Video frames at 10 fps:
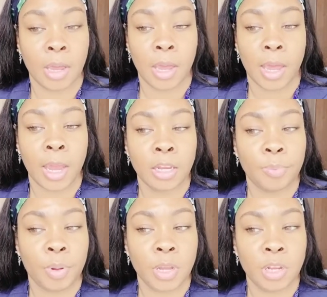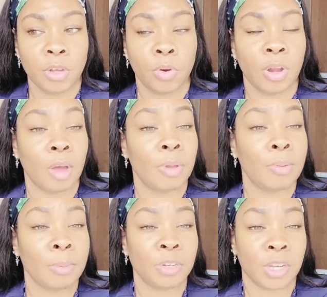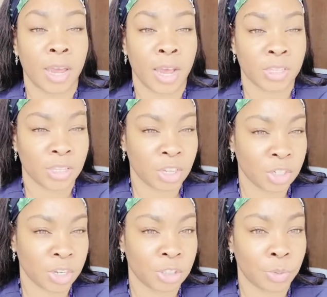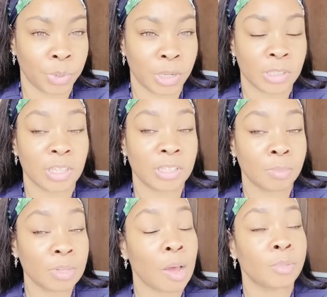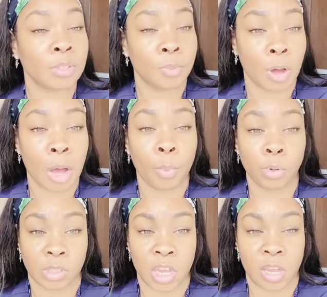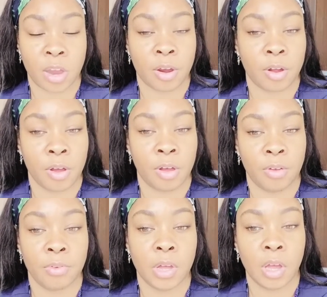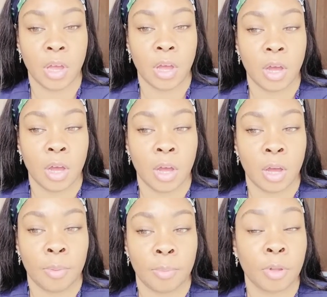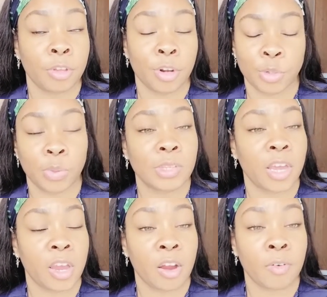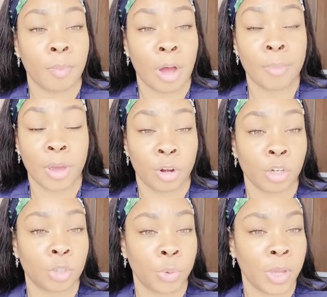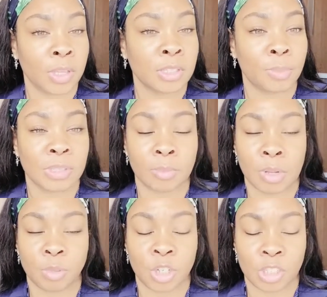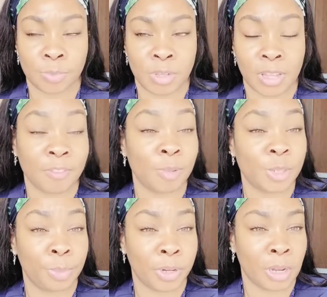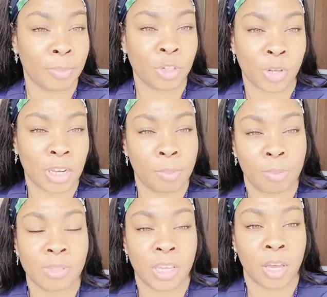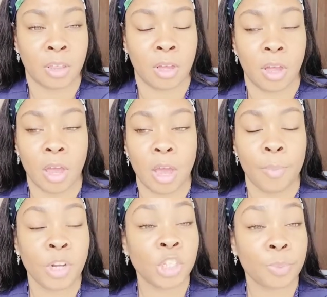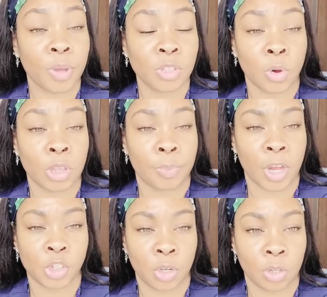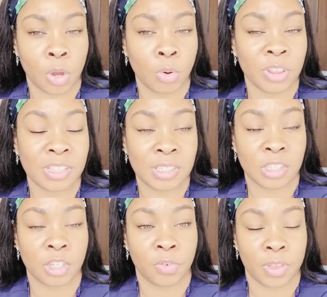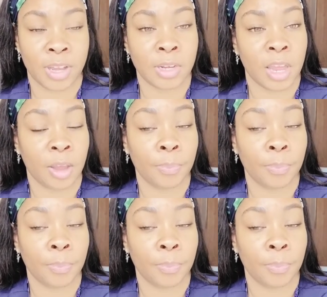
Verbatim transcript: And depending on how many babies she has, let's say she has twins, sometimes the mom will take care of Um, or the nurse will take care of a mom and her twins, but sometimes she has to be, they have to be split up. They try to keep them together, but it just depends on the patient load and the census for that day.